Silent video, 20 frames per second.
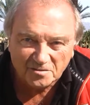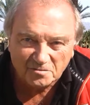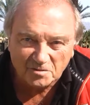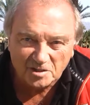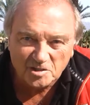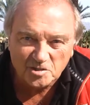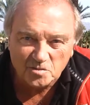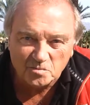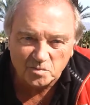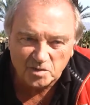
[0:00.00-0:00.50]

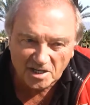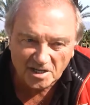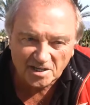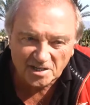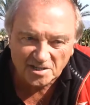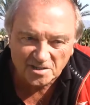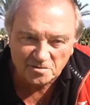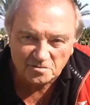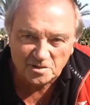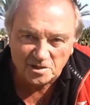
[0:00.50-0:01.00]
When you
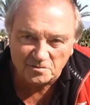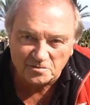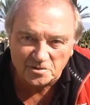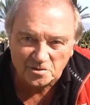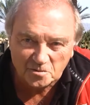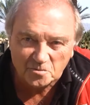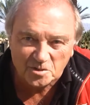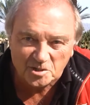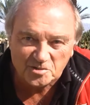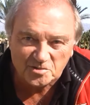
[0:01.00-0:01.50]
play, you don't
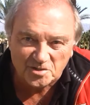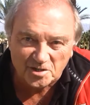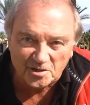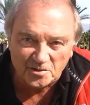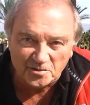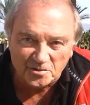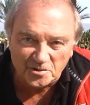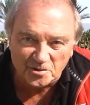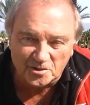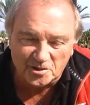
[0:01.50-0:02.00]
always
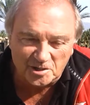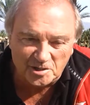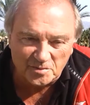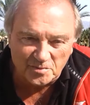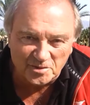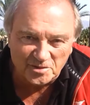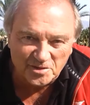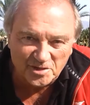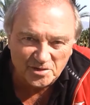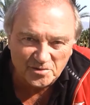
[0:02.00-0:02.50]
know you're going to
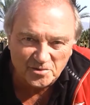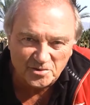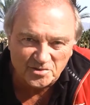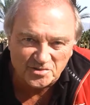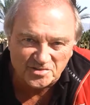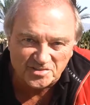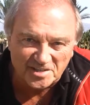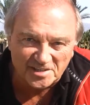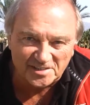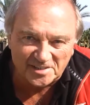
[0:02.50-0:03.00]
be there on
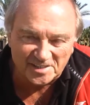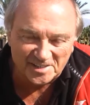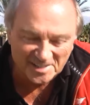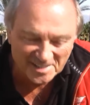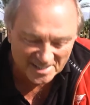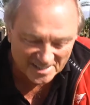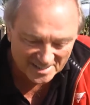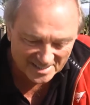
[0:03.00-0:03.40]
Sunday.